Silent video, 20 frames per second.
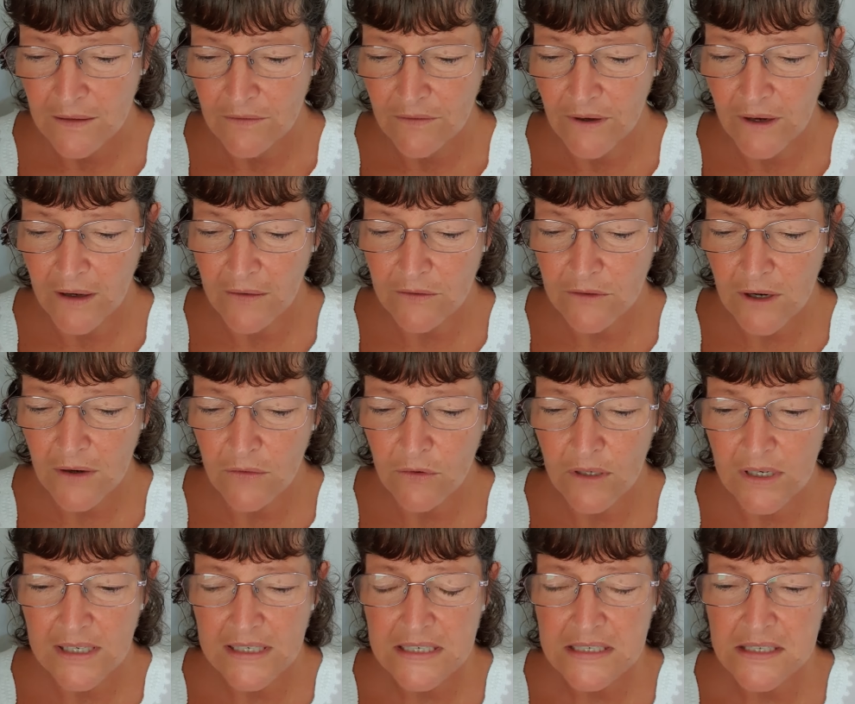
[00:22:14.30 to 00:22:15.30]
Father, I
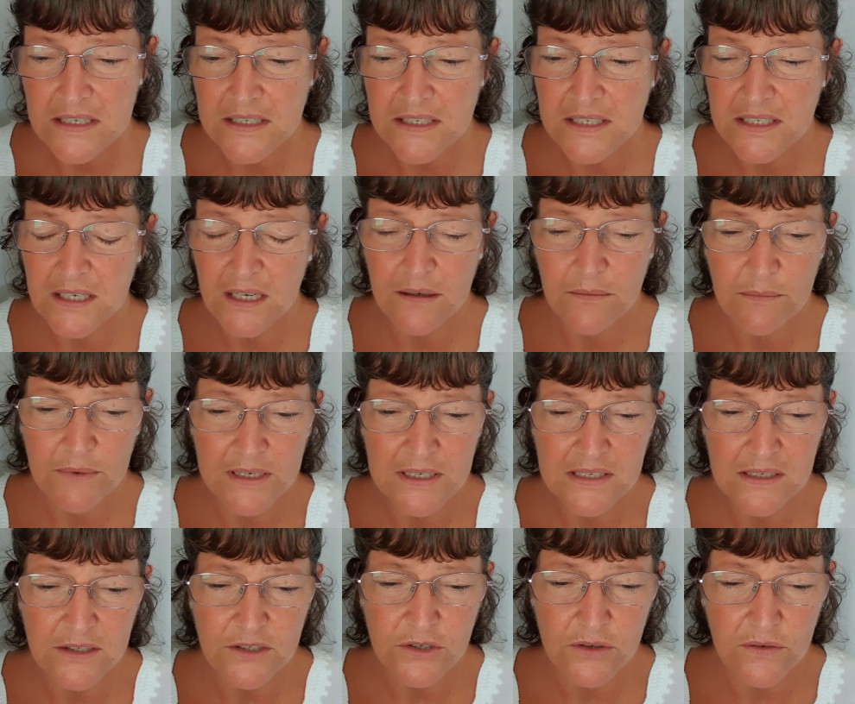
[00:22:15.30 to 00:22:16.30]
release this
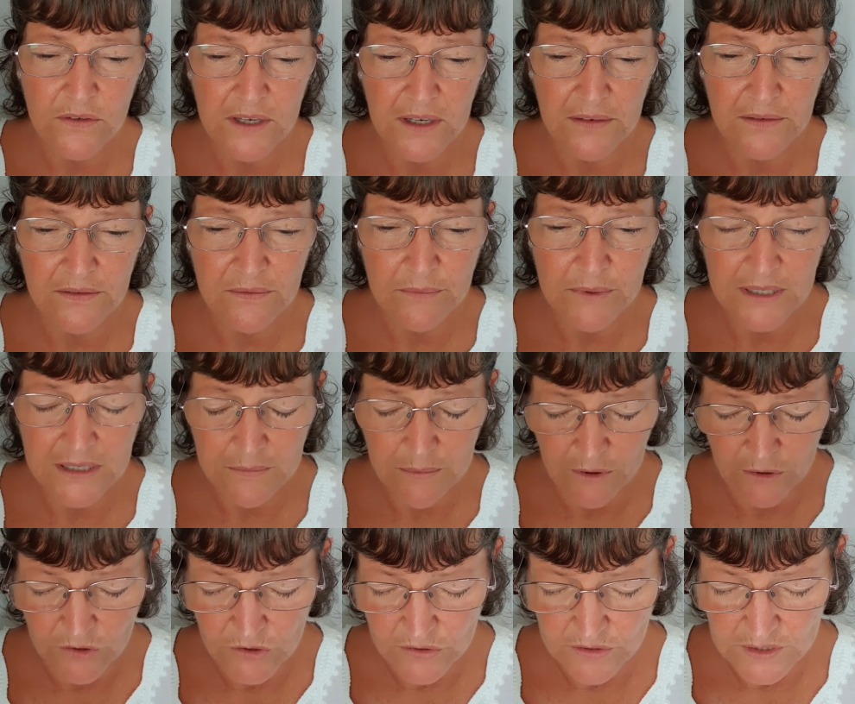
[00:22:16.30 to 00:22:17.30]
message you've given me
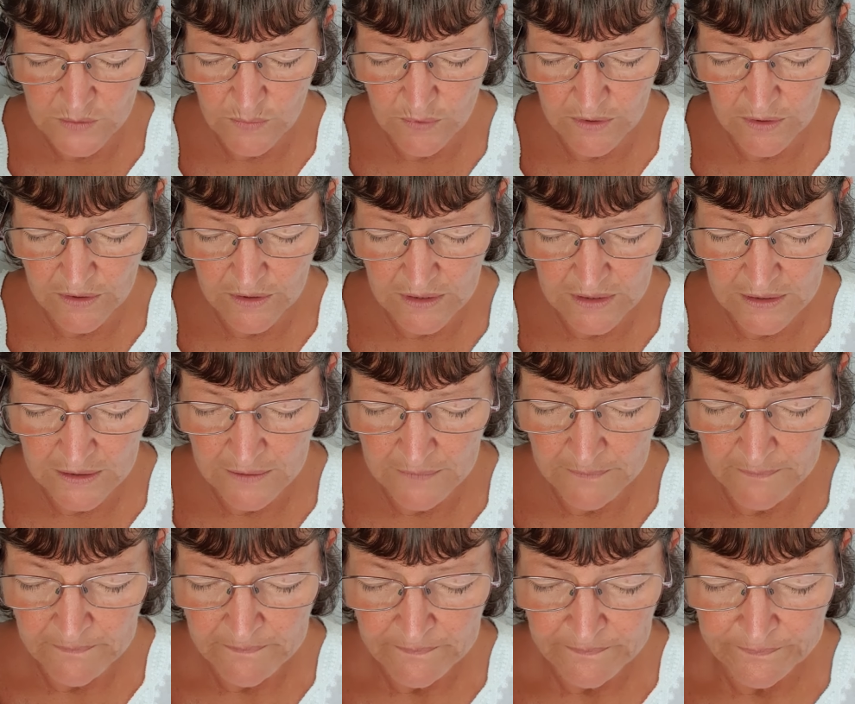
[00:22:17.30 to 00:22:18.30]
by your Spirit
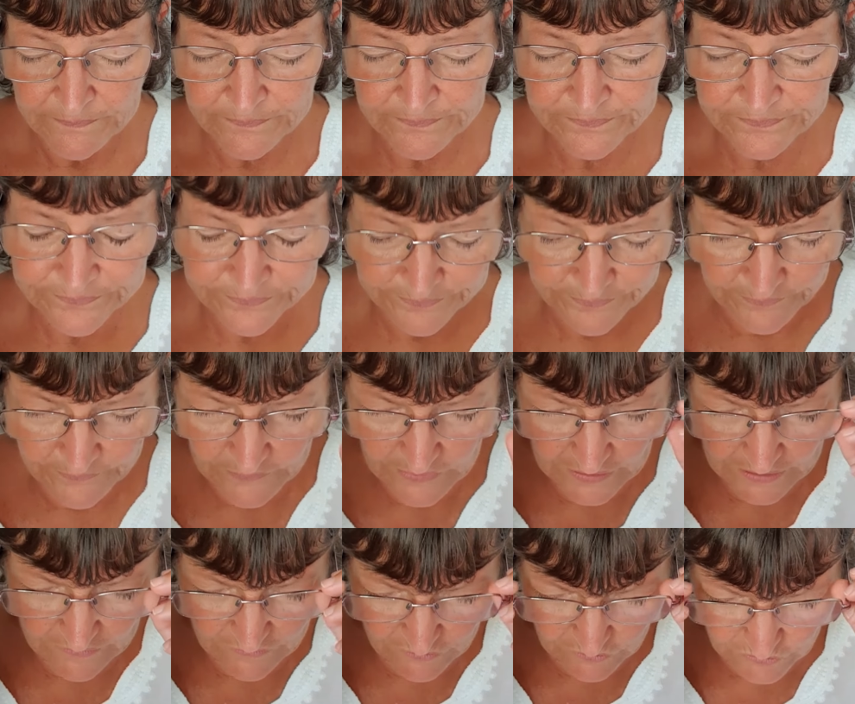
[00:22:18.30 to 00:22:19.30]

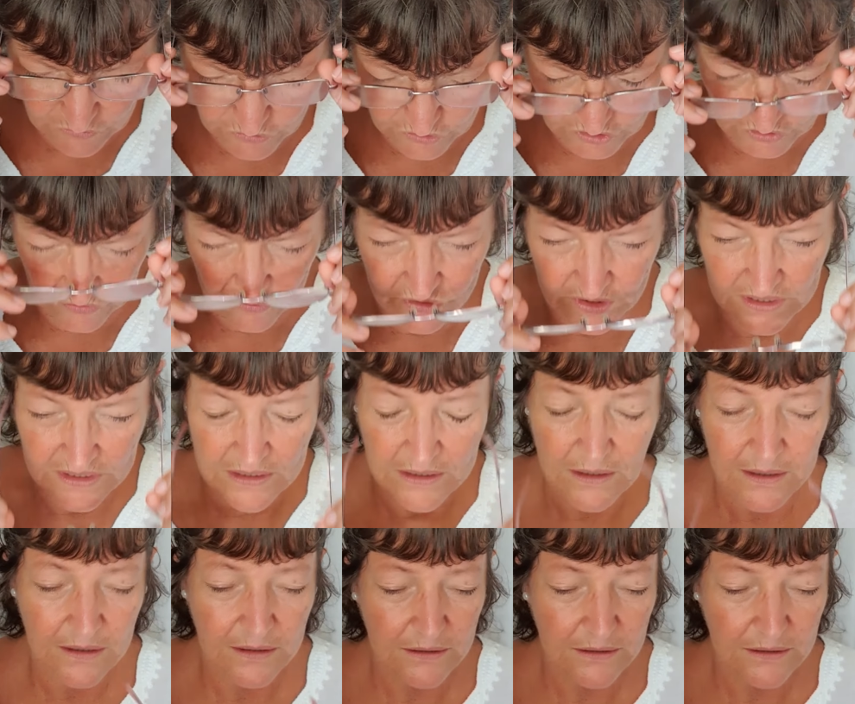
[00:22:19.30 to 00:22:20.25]
for your children.